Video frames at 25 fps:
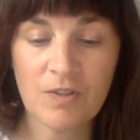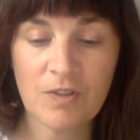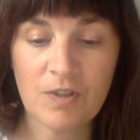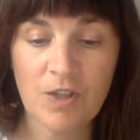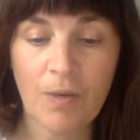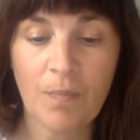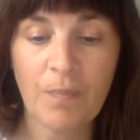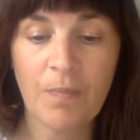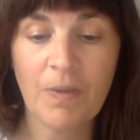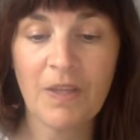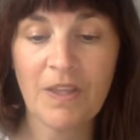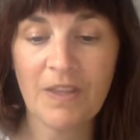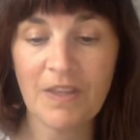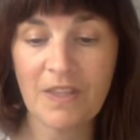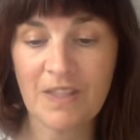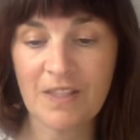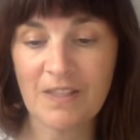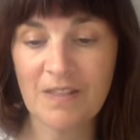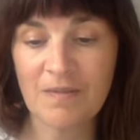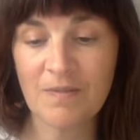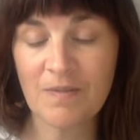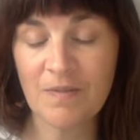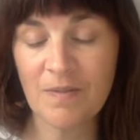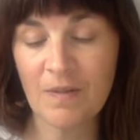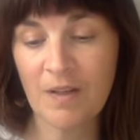chopping
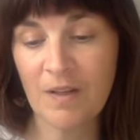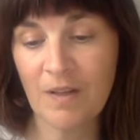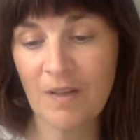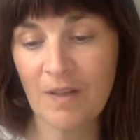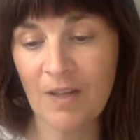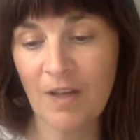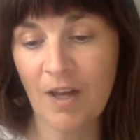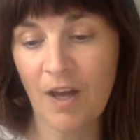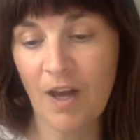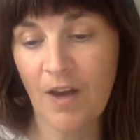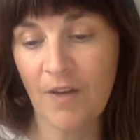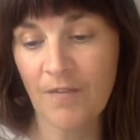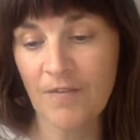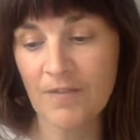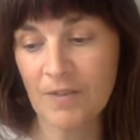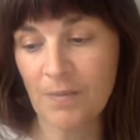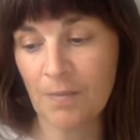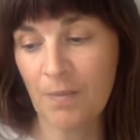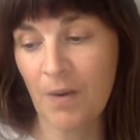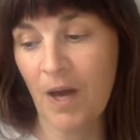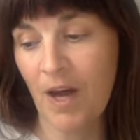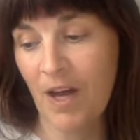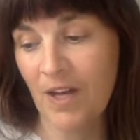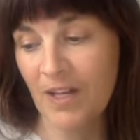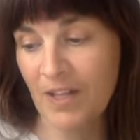these calves
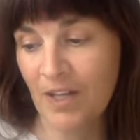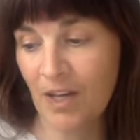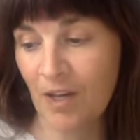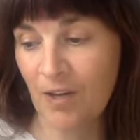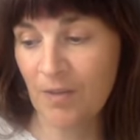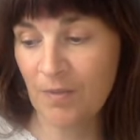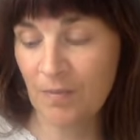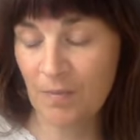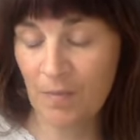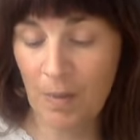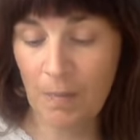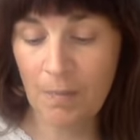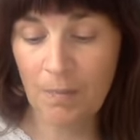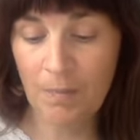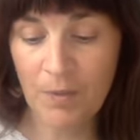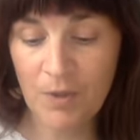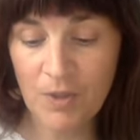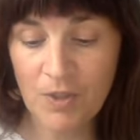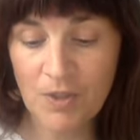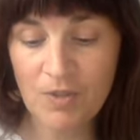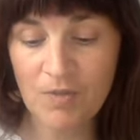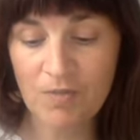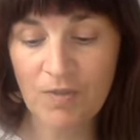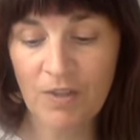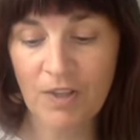apart, and
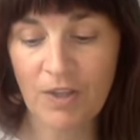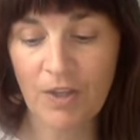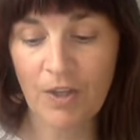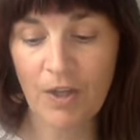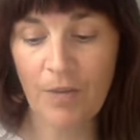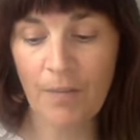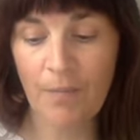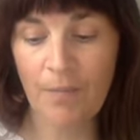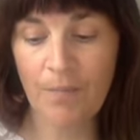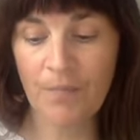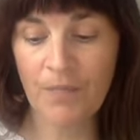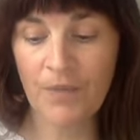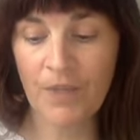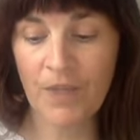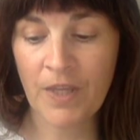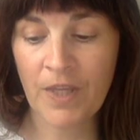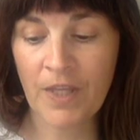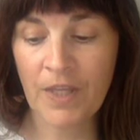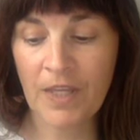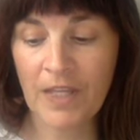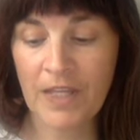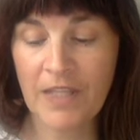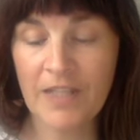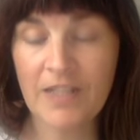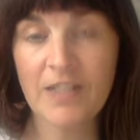butchering them,
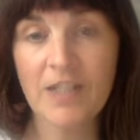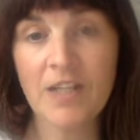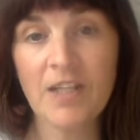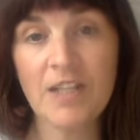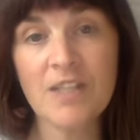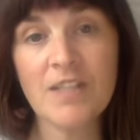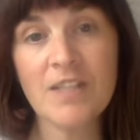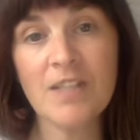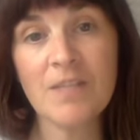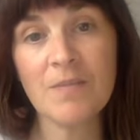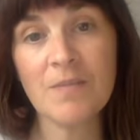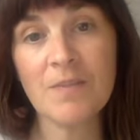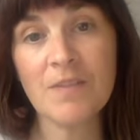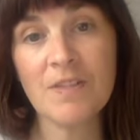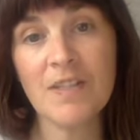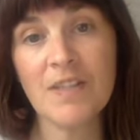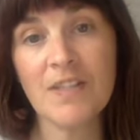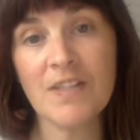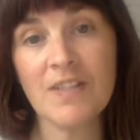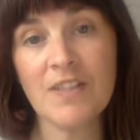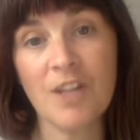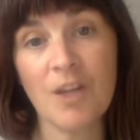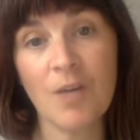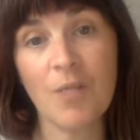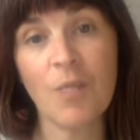he turns to him and
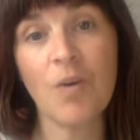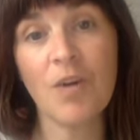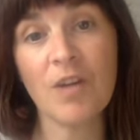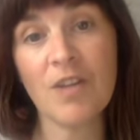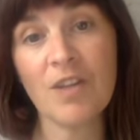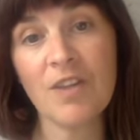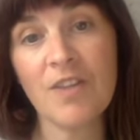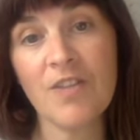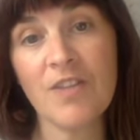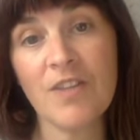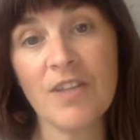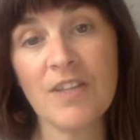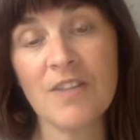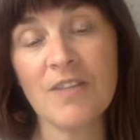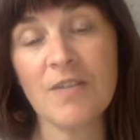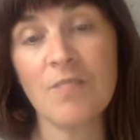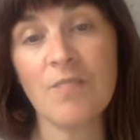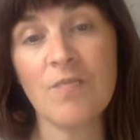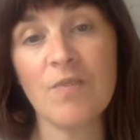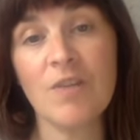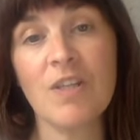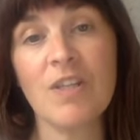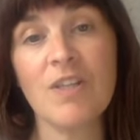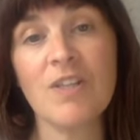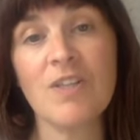says, one of the things
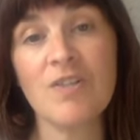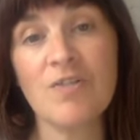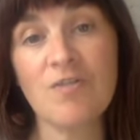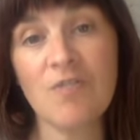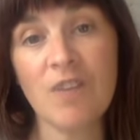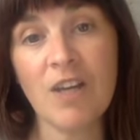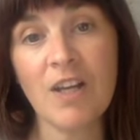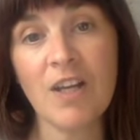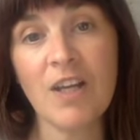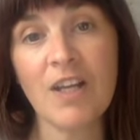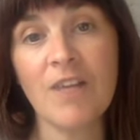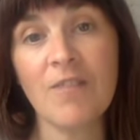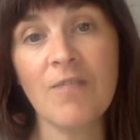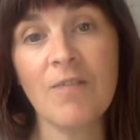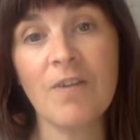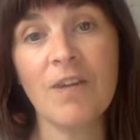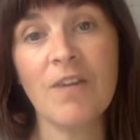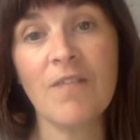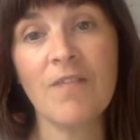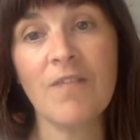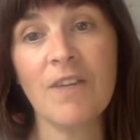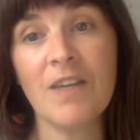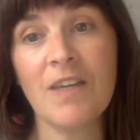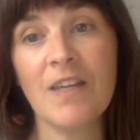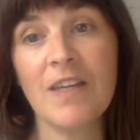I'm really struggling
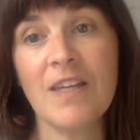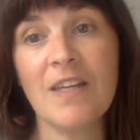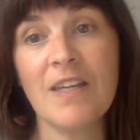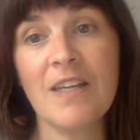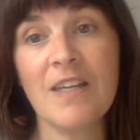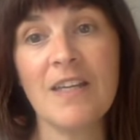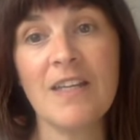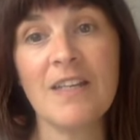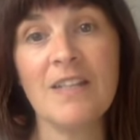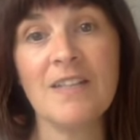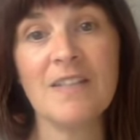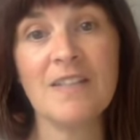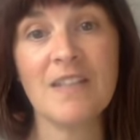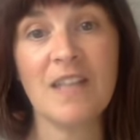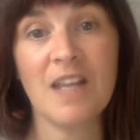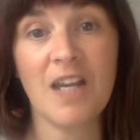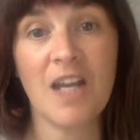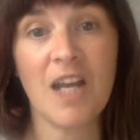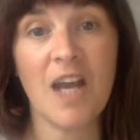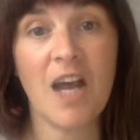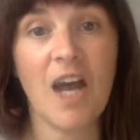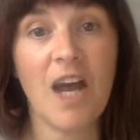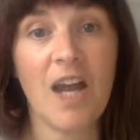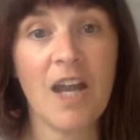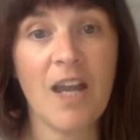with is that
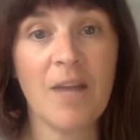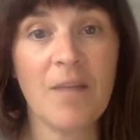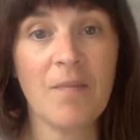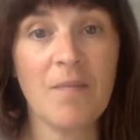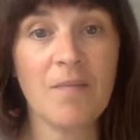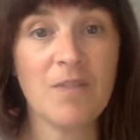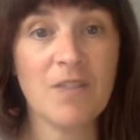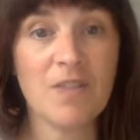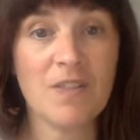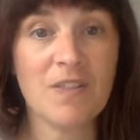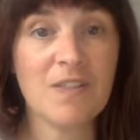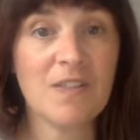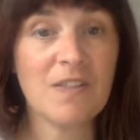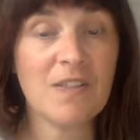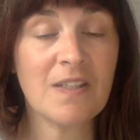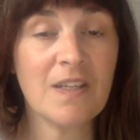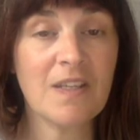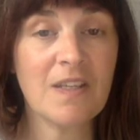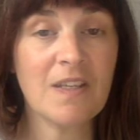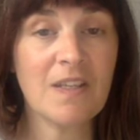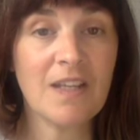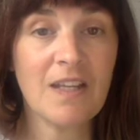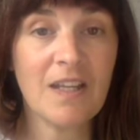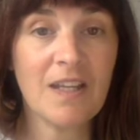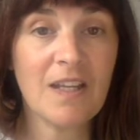I am just
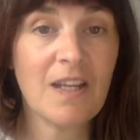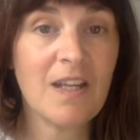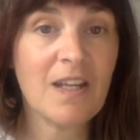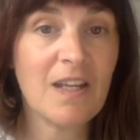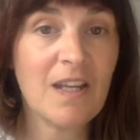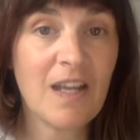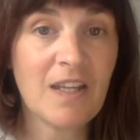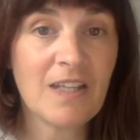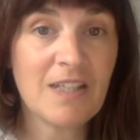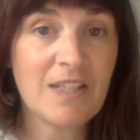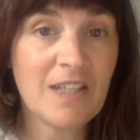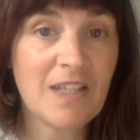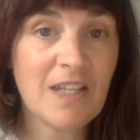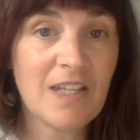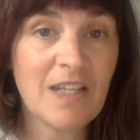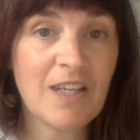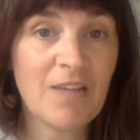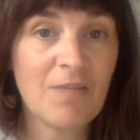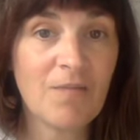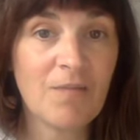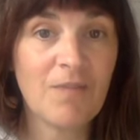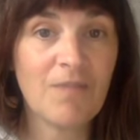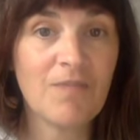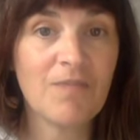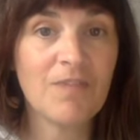
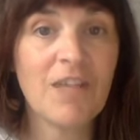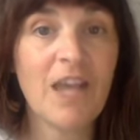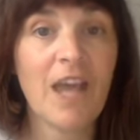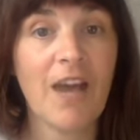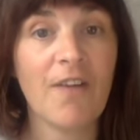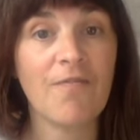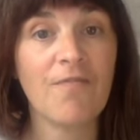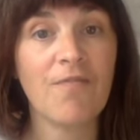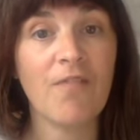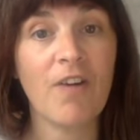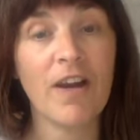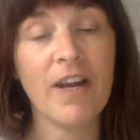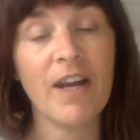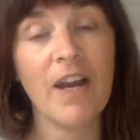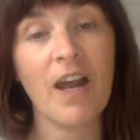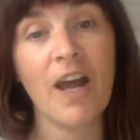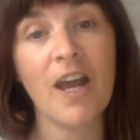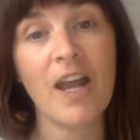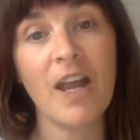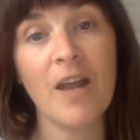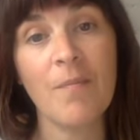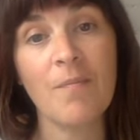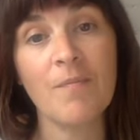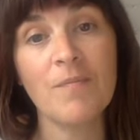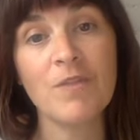dealing with death, right?
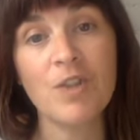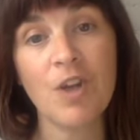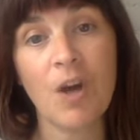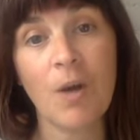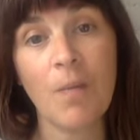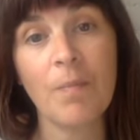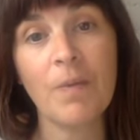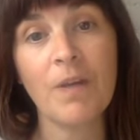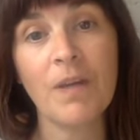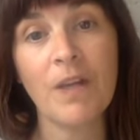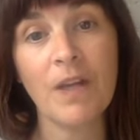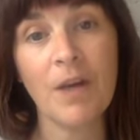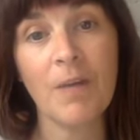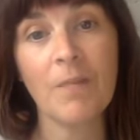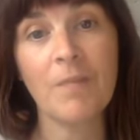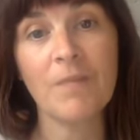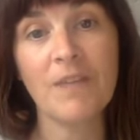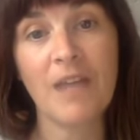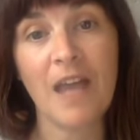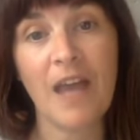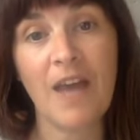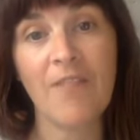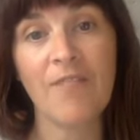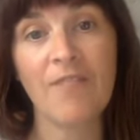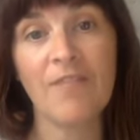I am chopping up
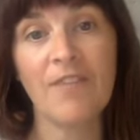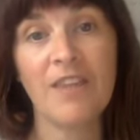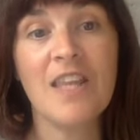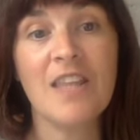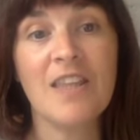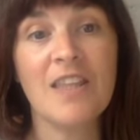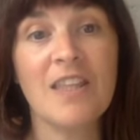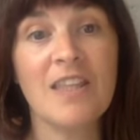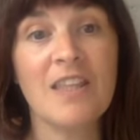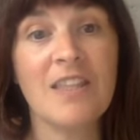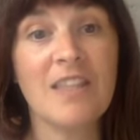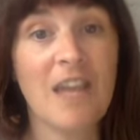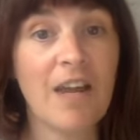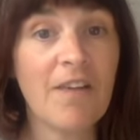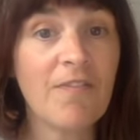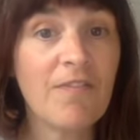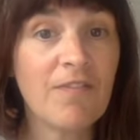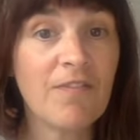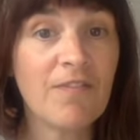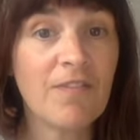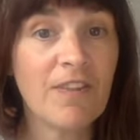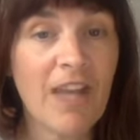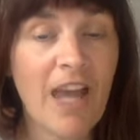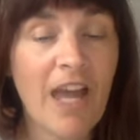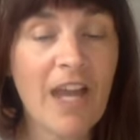death, and the death
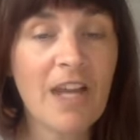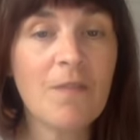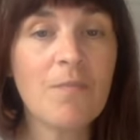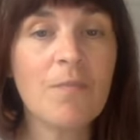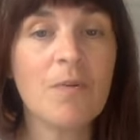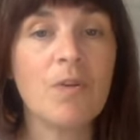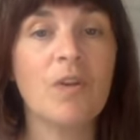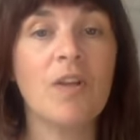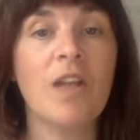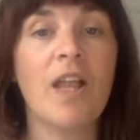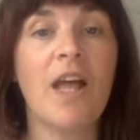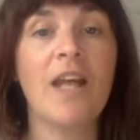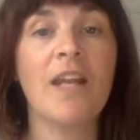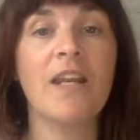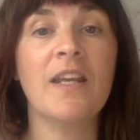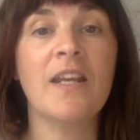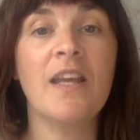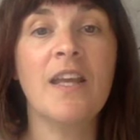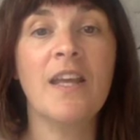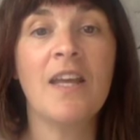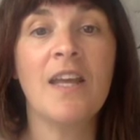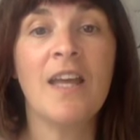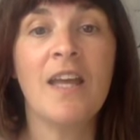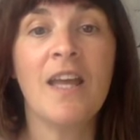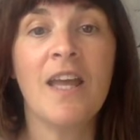of the animal. And